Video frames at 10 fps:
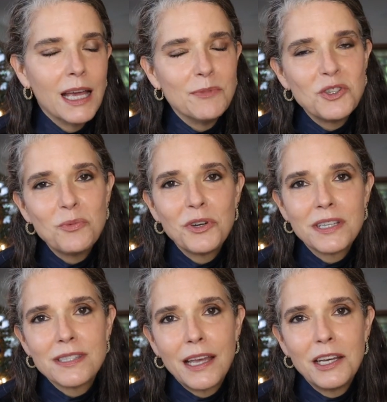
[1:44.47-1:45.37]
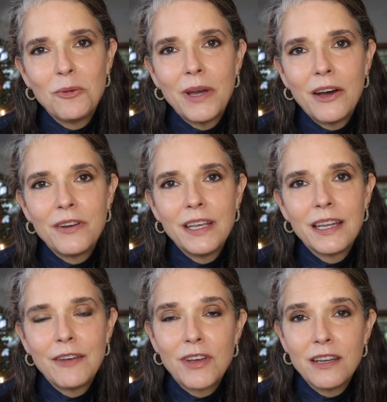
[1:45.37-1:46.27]
I'm super excited about
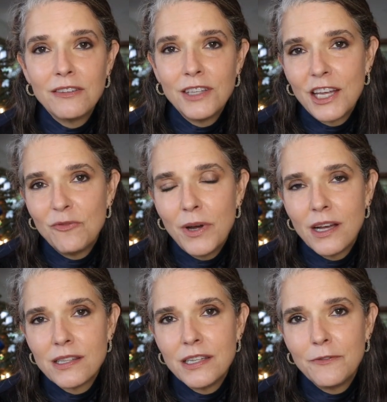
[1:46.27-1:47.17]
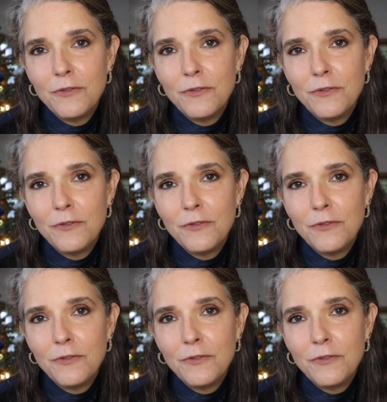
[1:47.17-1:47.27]
it. I've gotten a lot of positive